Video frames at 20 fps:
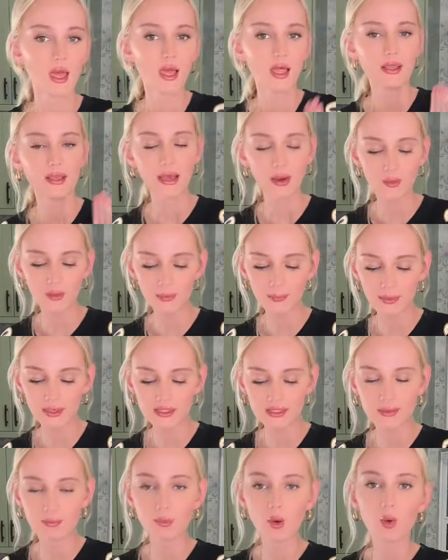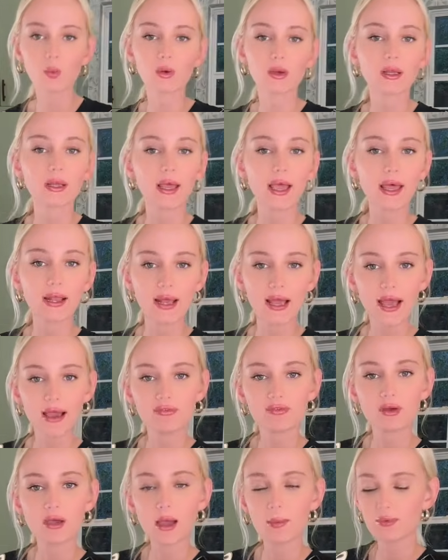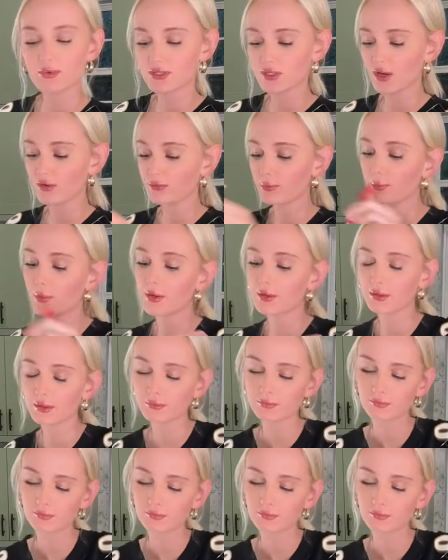Now in a mixing bowl, we're gonna add 1/2 cup of softened butter.